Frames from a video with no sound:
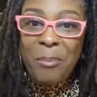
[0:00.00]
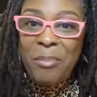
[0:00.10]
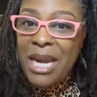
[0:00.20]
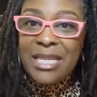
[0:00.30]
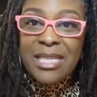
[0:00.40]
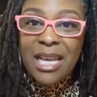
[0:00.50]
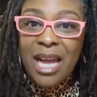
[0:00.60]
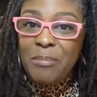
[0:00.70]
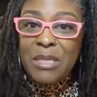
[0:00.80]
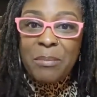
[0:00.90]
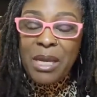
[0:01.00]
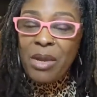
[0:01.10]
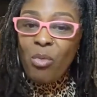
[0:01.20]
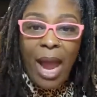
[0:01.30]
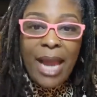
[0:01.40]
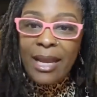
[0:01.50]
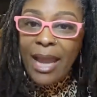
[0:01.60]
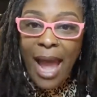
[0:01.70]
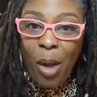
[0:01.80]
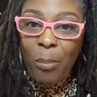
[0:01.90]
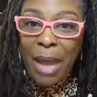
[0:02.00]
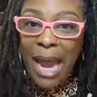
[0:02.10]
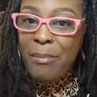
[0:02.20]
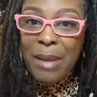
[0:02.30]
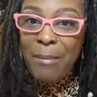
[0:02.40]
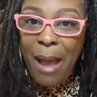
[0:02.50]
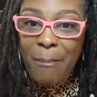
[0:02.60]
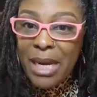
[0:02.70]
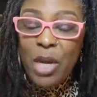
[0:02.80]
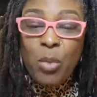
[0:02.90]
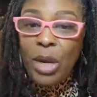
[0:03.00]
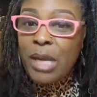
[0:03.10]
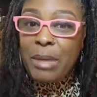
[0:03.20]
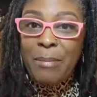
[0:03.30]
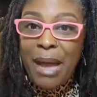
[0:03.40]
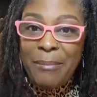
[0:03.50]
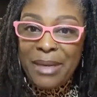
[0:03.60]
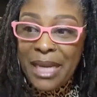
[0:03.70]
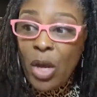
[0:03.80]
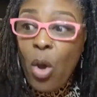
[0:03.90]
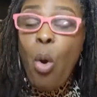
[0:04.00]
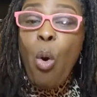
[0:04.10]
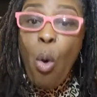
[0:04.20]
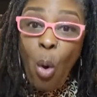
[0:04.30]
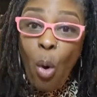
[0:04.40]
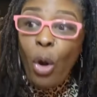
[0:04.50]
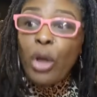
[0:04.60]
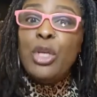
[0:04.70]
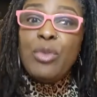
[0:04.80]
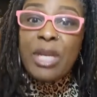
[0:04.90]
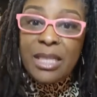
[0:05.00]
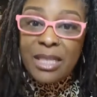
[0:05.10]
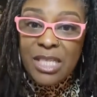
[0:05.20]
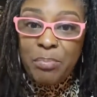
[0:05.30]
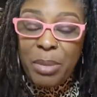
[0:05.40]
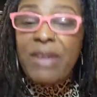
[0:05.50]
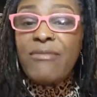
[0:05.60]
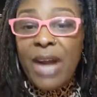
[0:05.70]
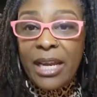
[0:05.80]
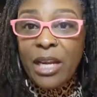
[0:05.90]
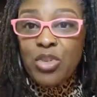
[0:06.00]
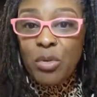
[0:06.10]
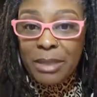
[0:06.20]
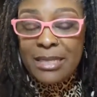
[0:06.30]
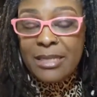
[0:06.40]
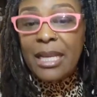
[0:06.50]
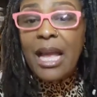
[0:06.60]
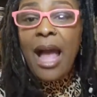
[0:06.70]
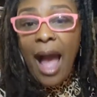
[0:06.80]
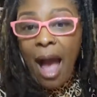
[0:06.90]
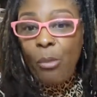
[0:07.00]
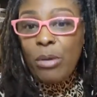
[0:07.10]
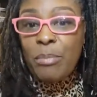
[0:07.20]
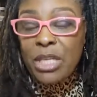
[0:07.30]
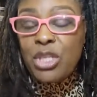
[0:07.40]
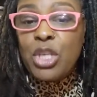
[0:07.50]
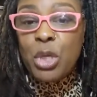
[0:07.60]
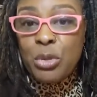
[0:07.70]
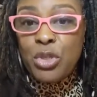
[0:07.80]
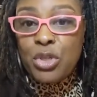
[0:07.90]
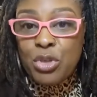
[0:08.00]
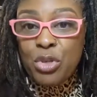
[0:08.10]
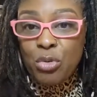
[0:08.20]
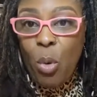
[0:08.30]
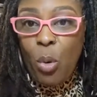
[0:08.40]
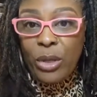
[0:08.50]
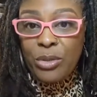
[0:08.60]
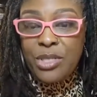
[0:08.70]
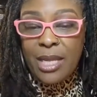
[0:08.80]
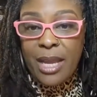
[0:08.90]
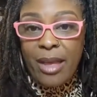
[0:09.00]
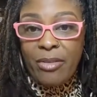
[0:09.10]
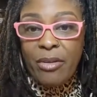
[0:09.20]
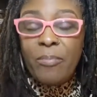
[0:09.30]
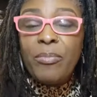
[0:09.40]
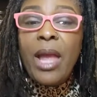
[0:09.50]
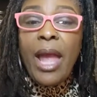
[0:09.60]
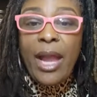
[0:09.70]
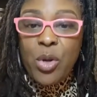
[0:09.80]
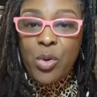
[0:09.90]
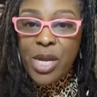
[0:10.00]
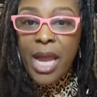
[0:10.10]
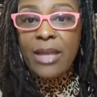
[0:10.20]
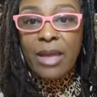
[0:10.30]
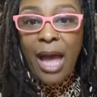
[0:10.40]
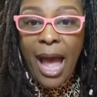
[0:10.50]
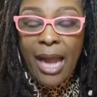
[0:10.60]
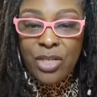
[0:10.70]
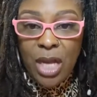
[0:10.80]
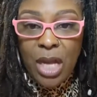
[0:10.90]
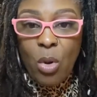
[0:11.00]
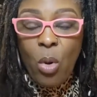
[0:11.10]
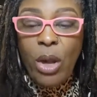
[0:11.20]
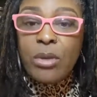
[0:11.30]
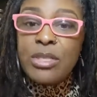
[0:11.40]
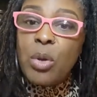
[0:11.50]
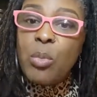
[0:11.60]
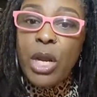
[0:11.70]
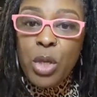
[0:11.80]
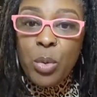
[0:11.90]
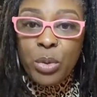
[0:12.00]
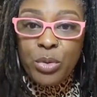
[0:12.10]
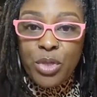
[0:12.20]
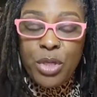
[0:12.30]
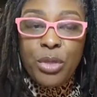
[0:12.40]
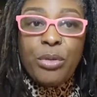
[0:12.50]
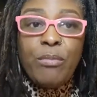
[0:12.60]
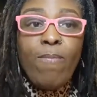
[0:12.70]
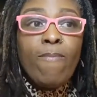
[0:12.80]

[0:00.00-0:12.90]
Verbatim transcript: money to come to me right now. Pay me my money, run me my money, or you need this big financial blessing. I would mix those two oils together and create the high John oil. So what you will do